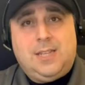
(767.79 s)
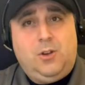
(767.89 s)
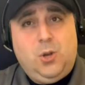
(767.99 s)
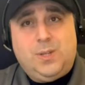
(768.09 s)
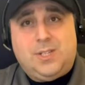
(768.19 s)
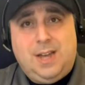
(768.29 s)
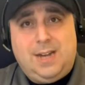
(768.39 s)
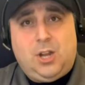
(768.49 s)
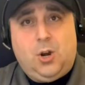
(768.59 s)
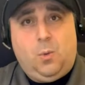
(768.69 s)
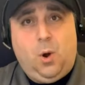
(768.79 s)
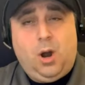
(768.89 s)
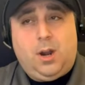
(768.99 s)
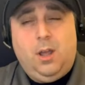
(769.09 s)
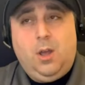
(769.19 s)
tell you it's not going to
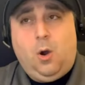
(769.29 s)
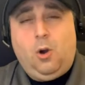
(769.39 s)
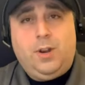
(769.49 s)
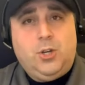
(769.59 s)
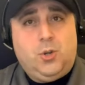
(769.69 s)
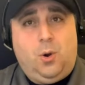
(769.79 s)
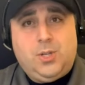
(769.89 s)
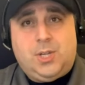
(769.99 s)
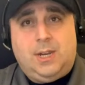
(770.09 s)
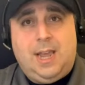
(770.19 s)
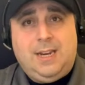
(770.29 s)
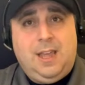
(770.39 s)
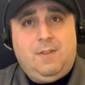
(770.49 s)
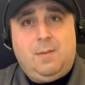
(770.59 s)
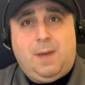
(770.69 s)
work, or endorse it
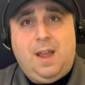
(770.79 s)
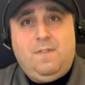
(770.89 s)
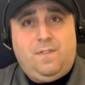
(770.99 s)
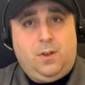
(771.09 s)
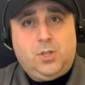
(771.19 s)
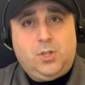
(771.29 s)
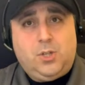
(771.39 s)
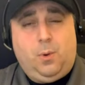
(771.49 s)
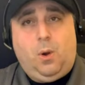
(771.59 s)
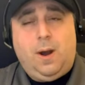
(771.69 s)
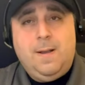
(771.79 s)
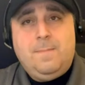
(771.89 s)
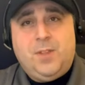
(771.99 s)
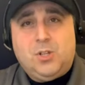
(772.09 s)
and give it my full support.